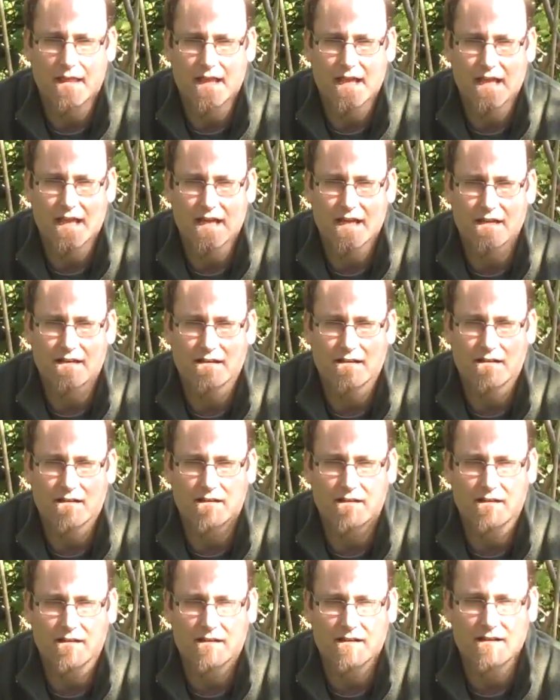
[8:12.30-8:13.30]
And
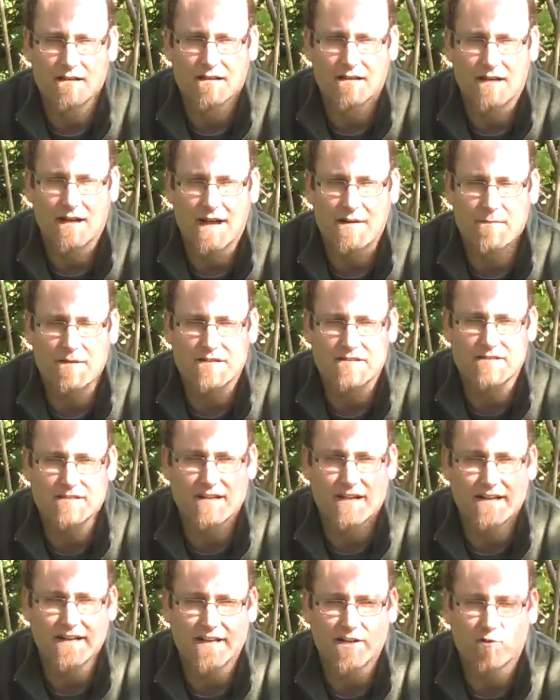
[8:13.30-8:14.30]
I've been
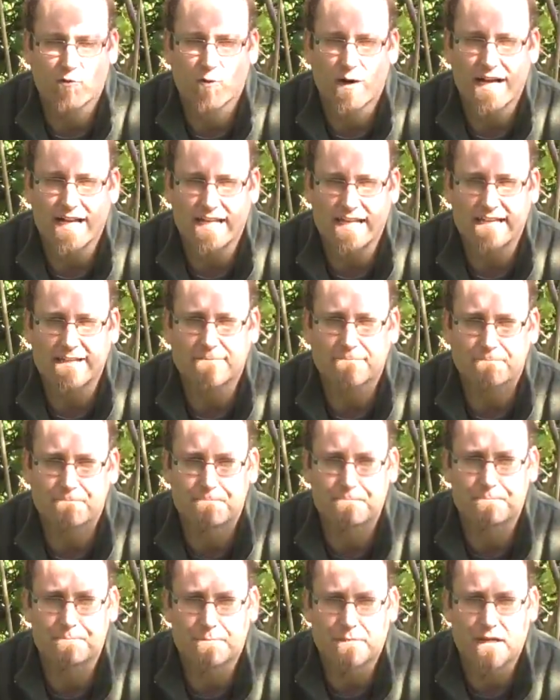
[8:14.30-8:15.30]
studying Reiki.
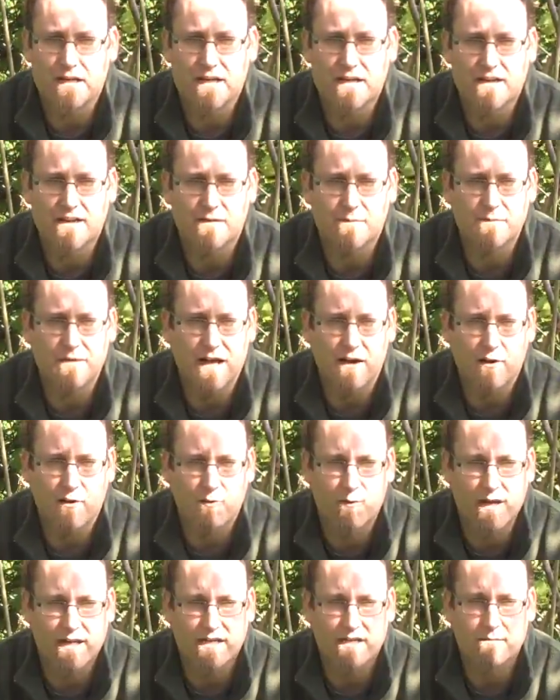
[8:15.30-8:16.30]
I am now
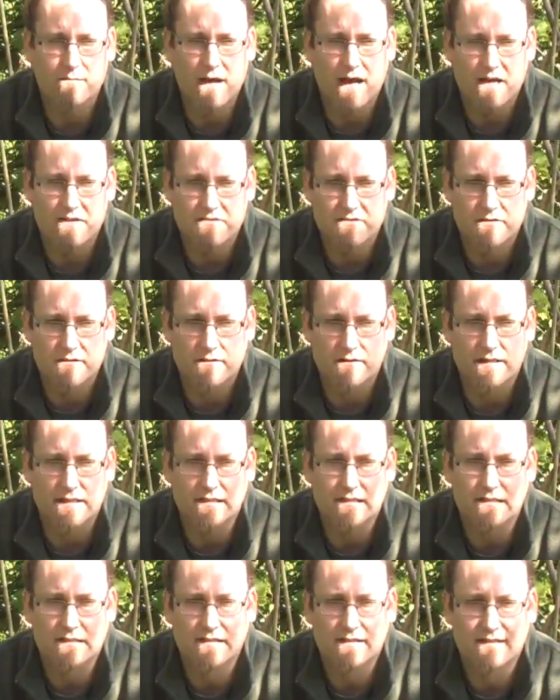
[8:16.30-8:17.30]
a Reiki master,
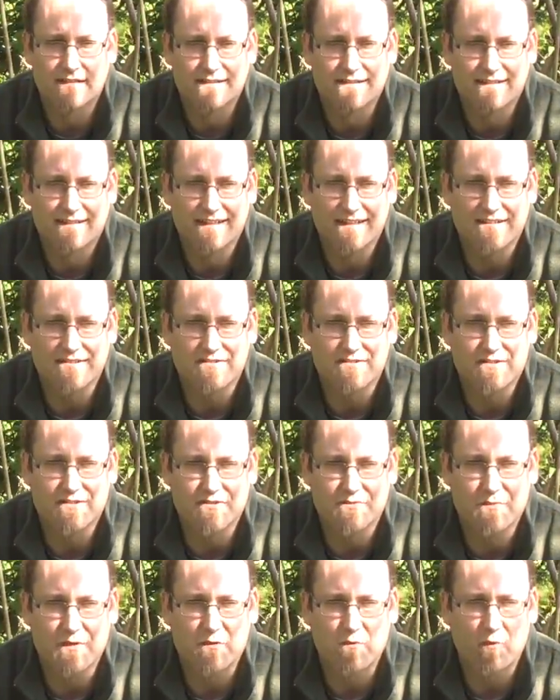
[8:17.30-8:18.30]
and it's
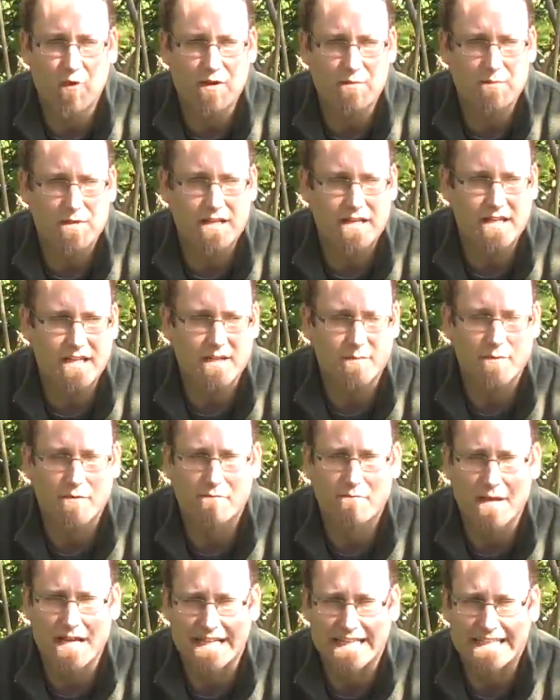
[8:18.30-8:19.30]
just been one medium
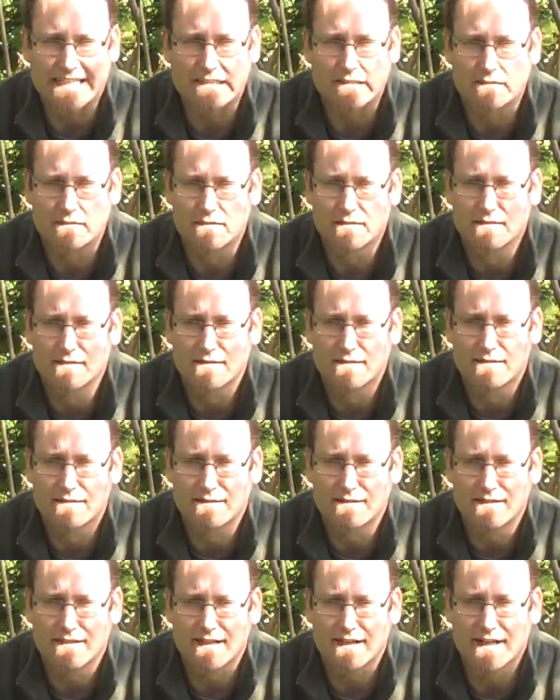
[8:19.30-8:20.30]
of many
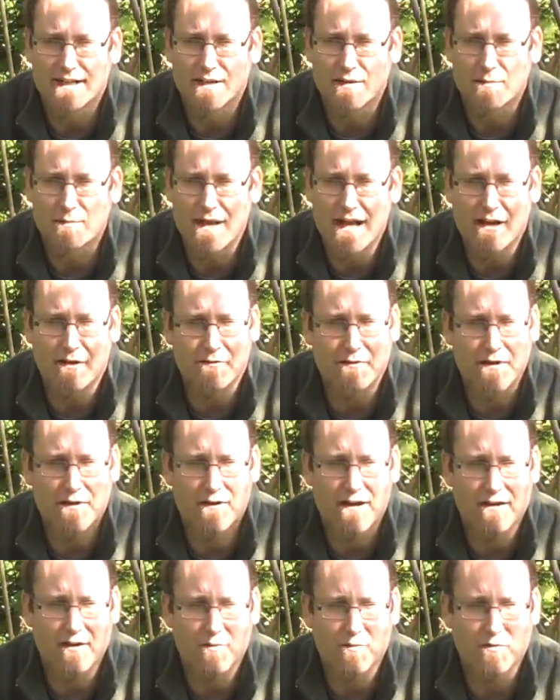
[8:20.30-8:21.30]
out
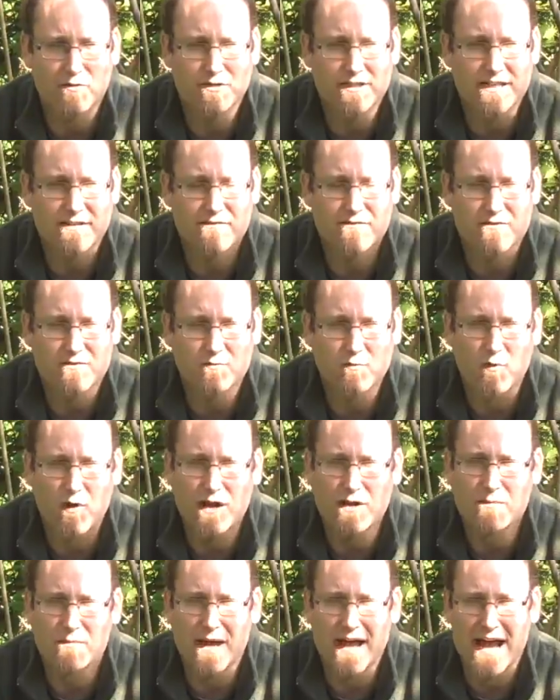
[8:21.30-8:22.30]
there. I don't believe there's
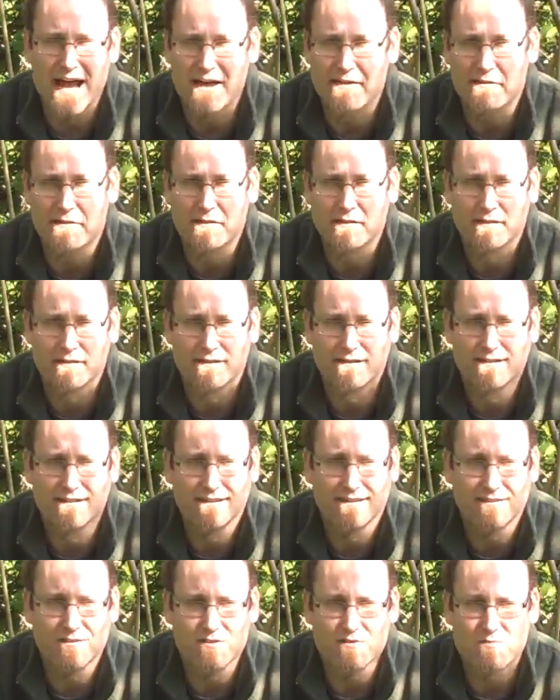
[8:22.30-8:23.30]
one path.
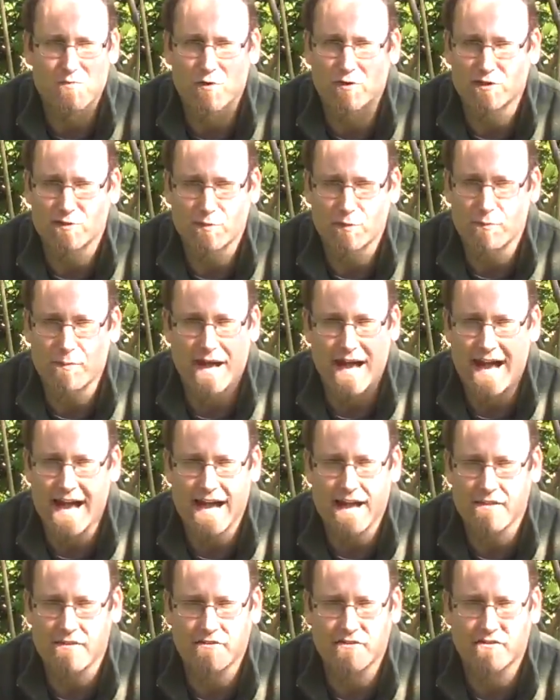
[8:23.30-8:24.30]
There's multiple
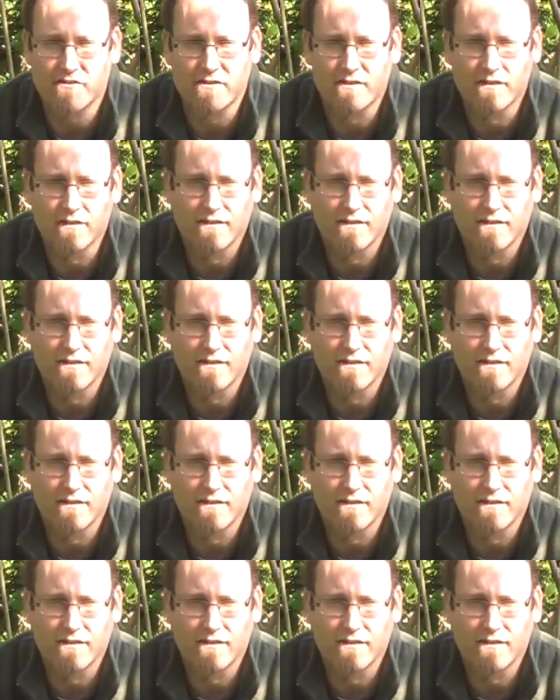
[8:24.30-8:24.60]
paths.